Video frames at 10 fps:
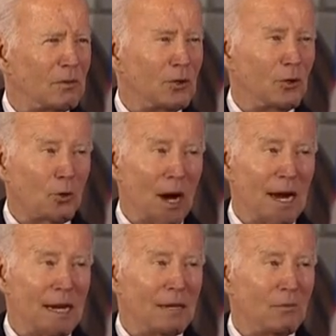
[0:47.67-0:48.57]

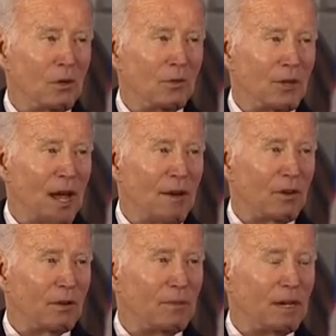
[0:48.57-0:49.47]
Ukraine will
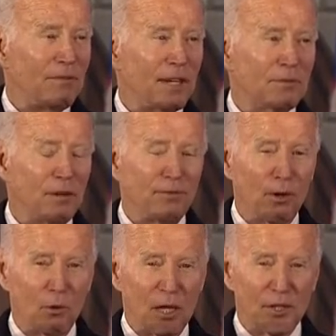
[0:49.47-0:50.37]
never be a victory for
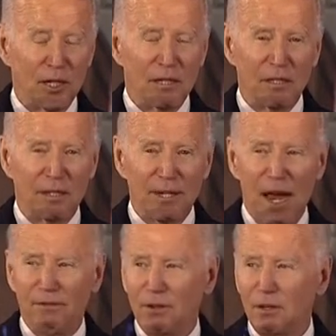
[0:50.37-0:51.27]
Russia.
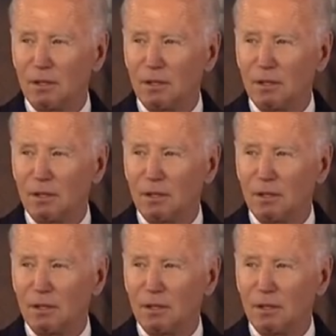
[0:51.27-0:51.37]
Never.